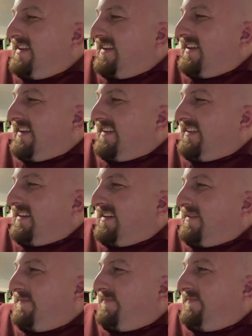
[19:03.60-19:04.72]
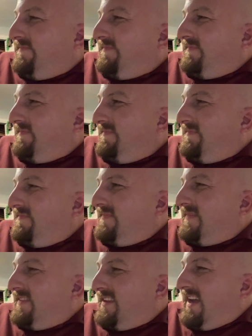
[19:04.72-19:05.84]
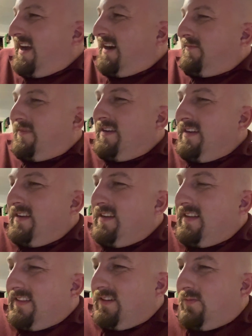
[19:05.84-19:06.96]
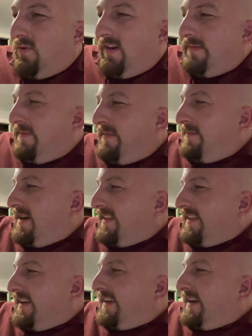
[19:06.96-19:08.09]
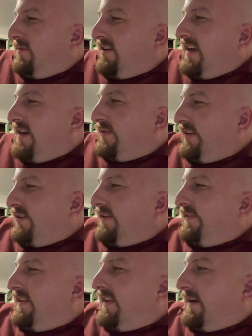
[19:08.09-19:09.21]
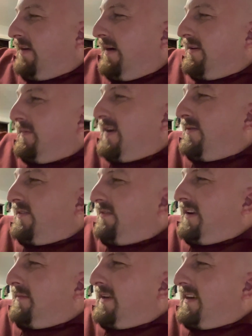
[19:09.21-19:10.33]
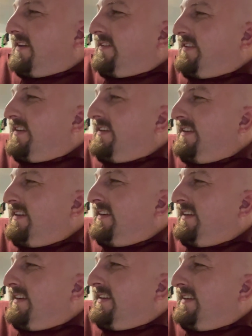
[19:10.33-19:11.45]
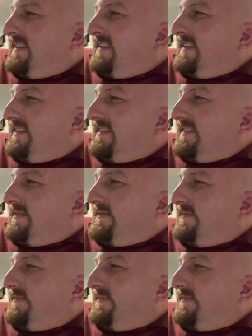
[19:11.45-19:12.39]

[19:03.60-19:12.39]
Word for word: And uh, yeah, I'm a little worried about my money again. I'm already 0-2. I feel like I'm probably going to be 0-3 because um,